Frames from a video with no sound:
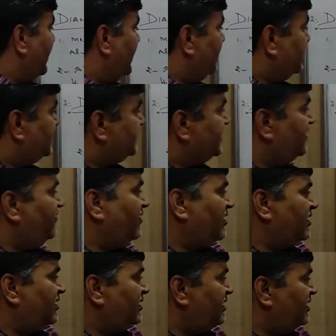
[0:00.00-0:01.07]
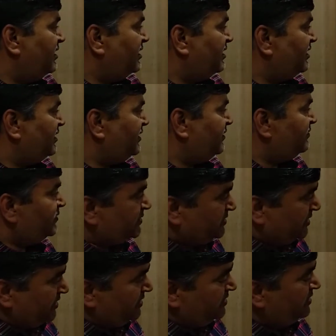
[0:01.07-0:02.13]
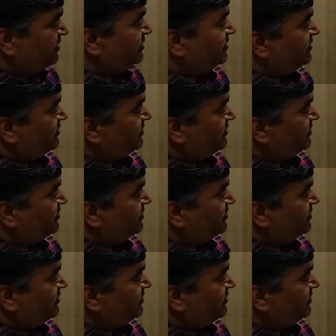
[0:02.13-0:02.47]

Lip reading: and cell wall, if present,